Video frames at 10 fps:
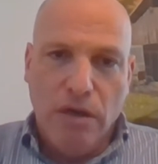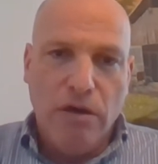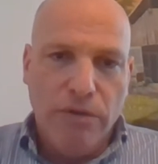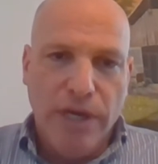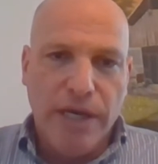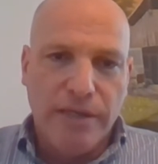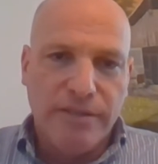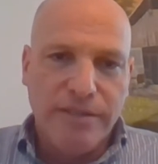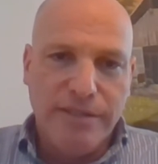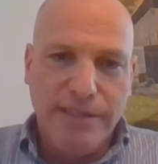Oh yeah,
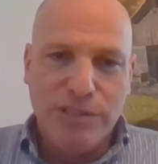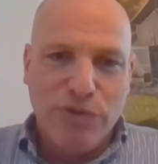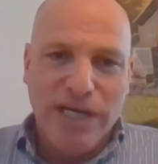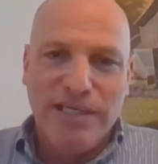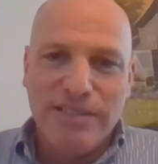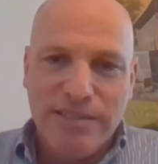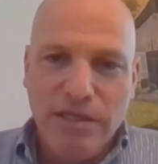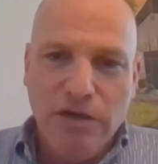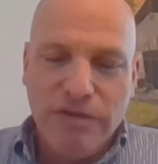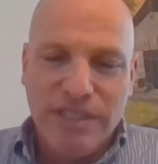Israel is
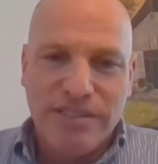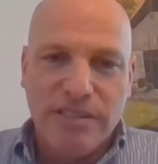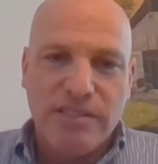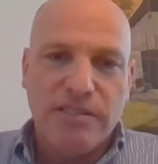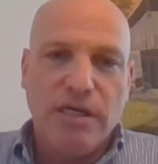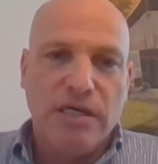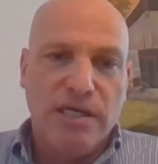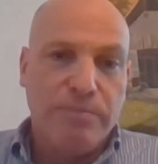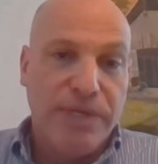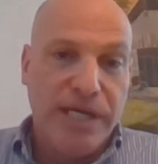known as the
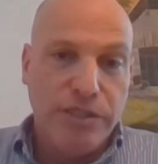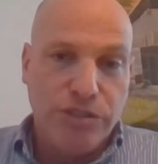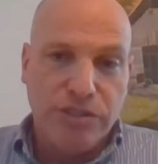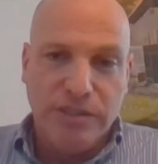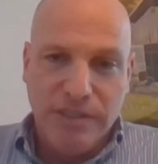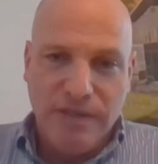startup nation,